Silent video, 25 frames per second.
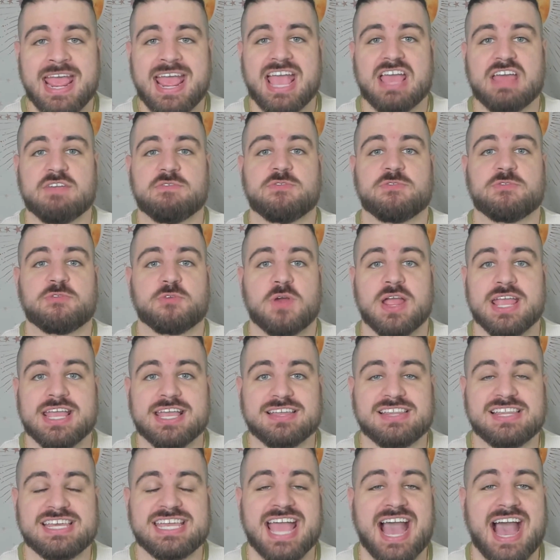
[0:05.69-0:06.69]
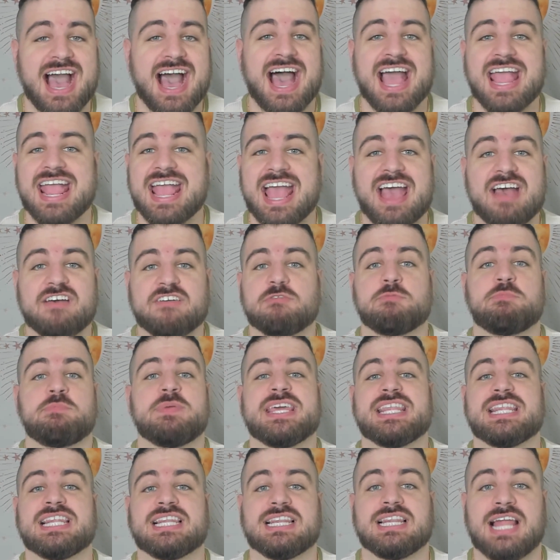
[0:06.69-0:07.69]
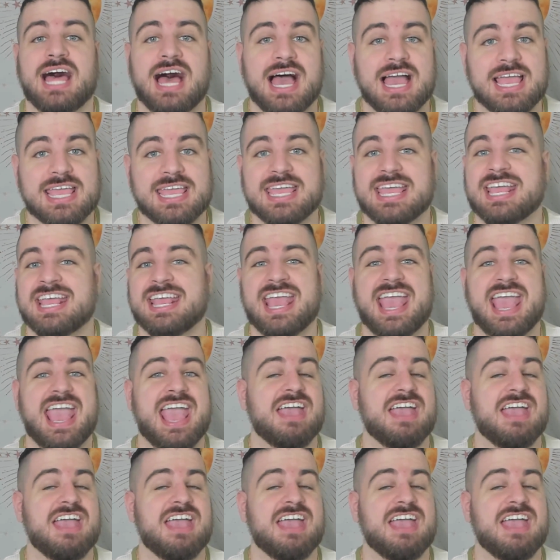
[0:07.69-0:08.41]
And frankly, I have been lying